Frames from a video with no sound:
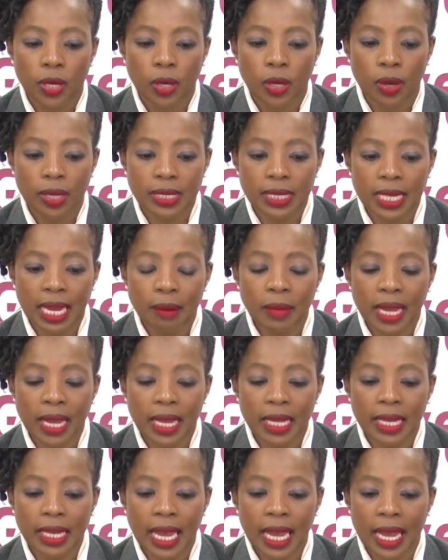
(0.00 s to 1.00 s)
We condemn
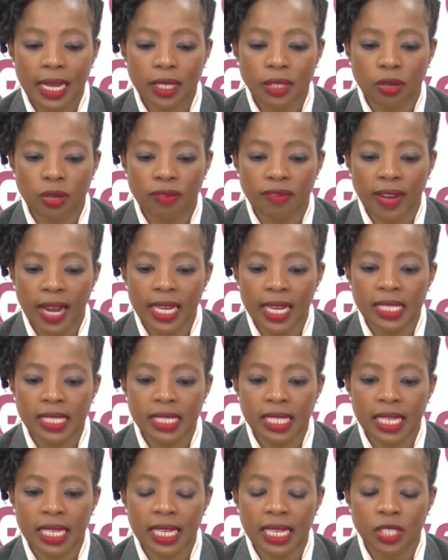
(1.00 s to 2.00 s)
any act of
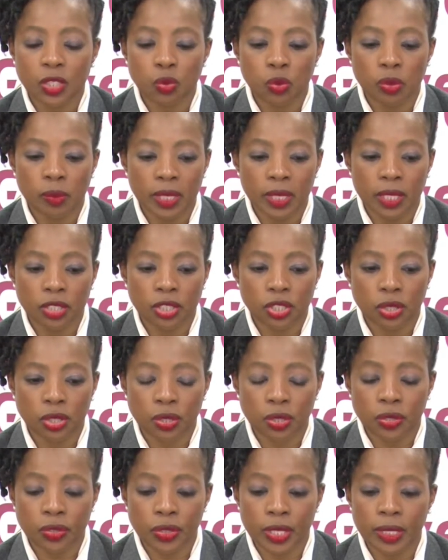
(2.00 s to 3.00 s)
violence against women and
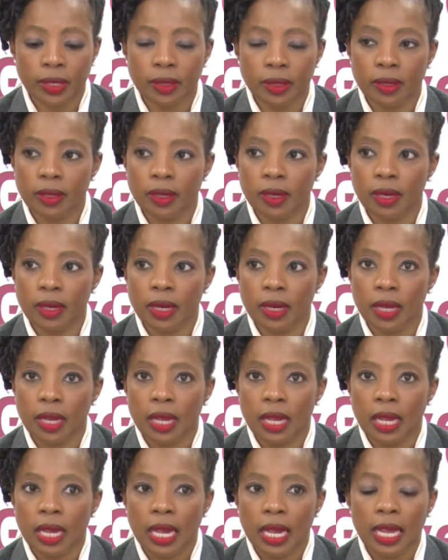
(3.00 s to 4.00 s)
children.
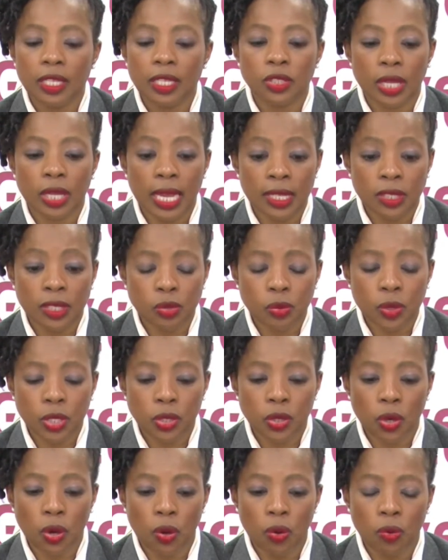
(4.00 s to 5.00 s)
As
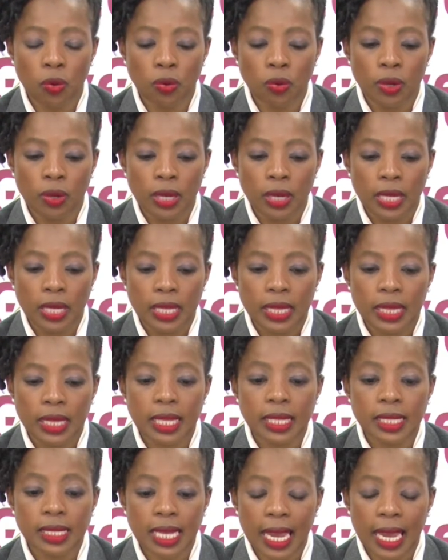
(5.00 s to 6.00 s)
we know,
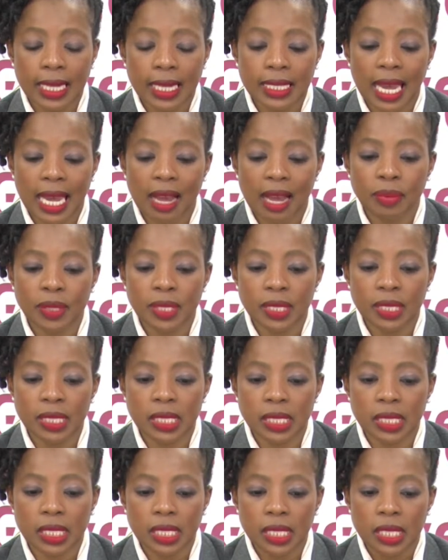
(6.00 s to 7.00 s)
this act
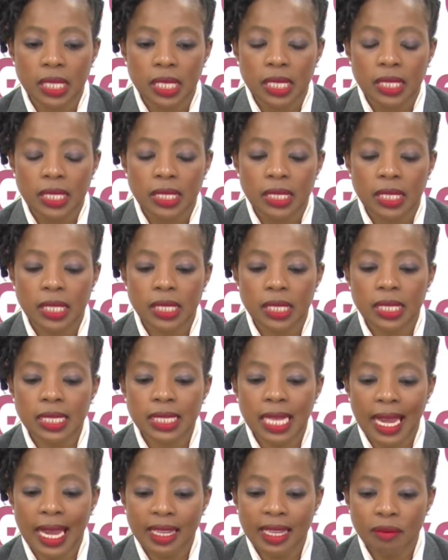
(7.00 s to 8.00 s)
happens just
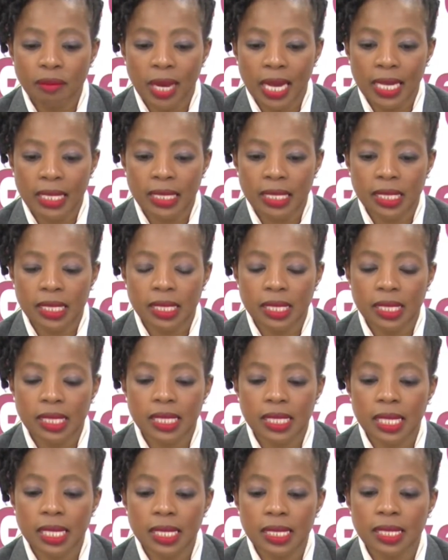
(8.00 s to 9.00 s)
9 months
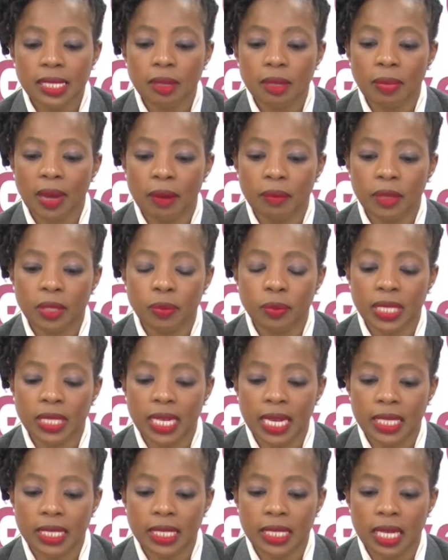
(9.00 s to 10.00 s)
since the Public
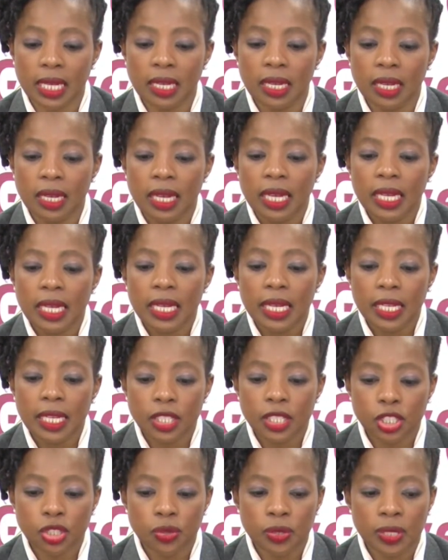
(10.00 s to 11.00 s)
Protector
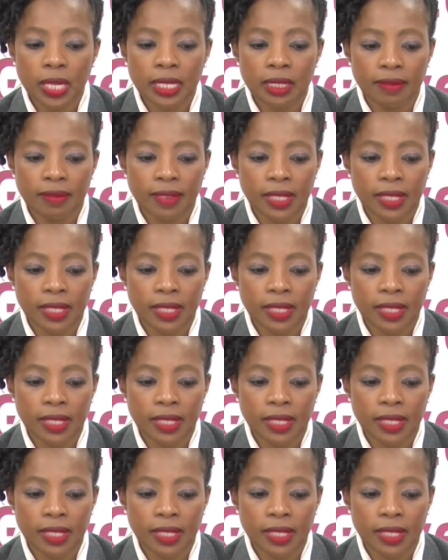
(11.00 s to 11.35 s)
issued an